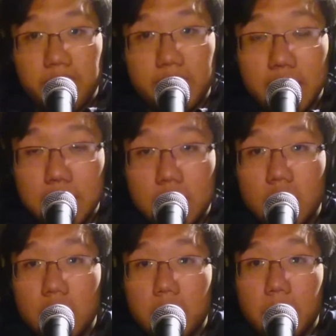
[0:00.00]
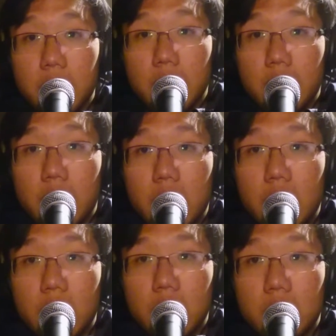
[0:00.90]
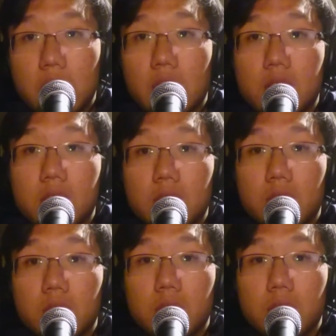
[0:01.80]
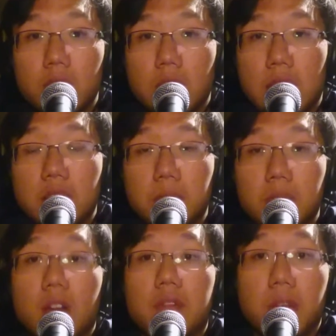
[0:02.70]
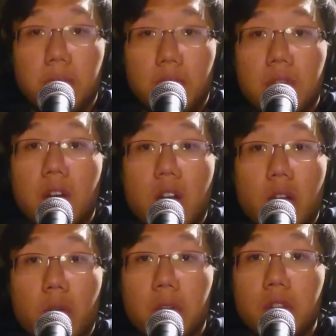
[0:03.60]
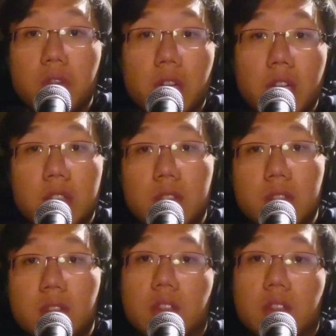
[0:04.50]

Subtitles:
instead of being a character who has bluff and bravado and tries to